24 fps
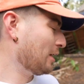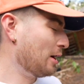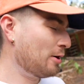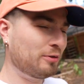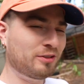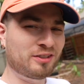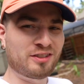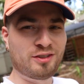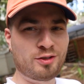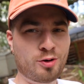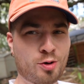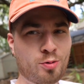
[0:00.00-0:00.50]
I
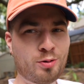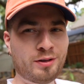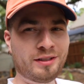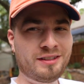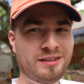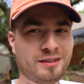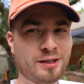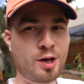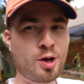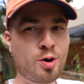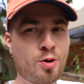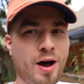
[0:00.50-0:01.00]
was doing
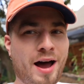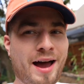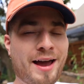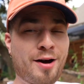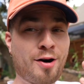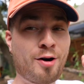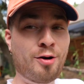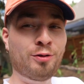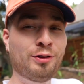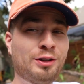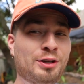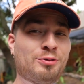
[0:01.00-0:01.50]
so, I
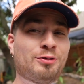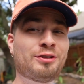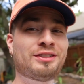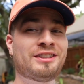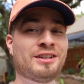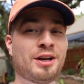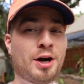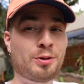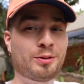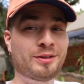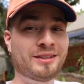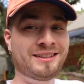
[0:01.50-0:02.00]
only was
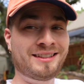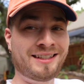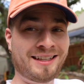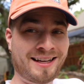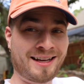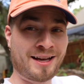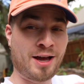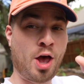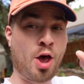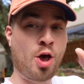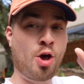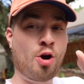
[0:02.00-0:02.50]

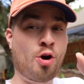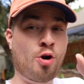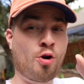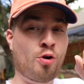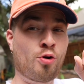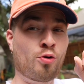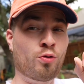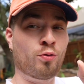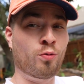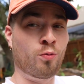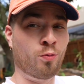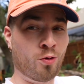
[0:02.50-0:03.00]
noticing
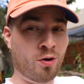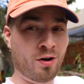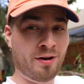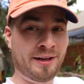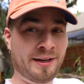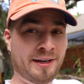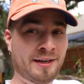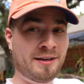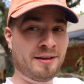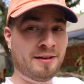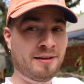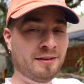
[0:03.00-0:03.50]

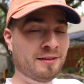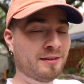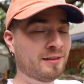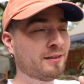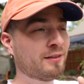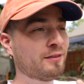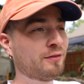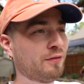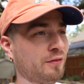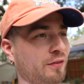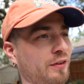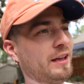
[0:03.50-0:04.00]
one
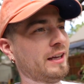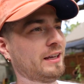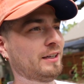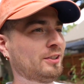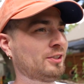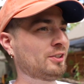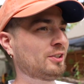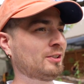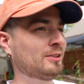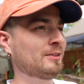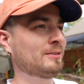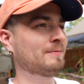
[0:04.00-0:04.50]

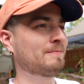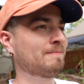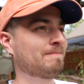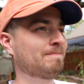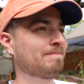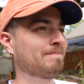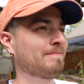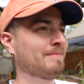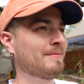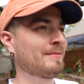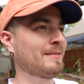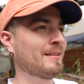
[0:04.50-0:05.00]
fish.
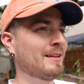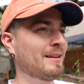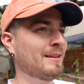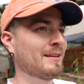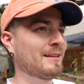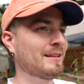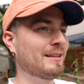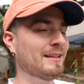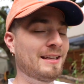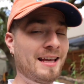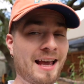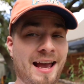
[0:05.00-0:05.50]

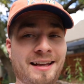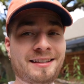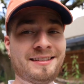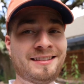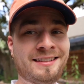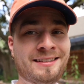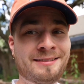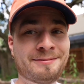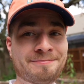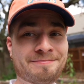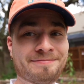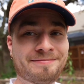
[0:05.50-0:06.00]

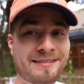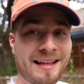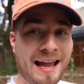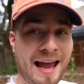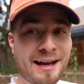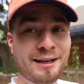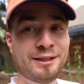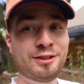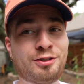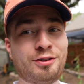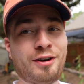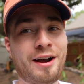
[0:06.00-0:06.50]
Yes,
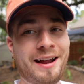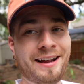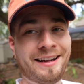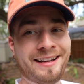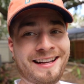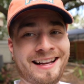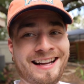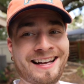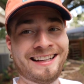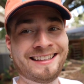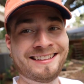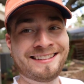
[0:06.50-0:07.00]
that is right,
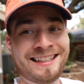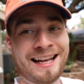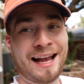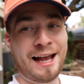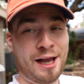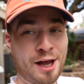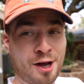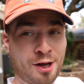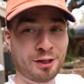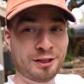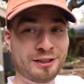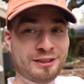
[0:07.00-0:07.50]
guys.
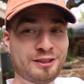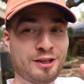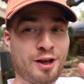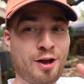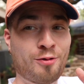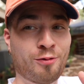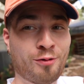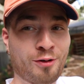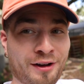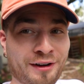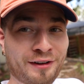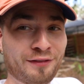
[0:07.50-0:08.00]
I only saw
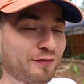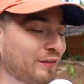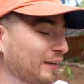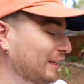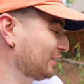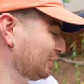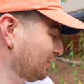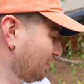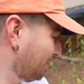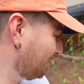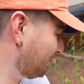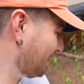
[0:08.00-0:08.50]
one
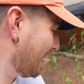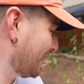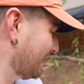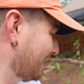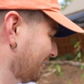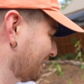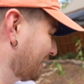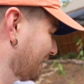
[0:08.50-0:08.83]
fish evading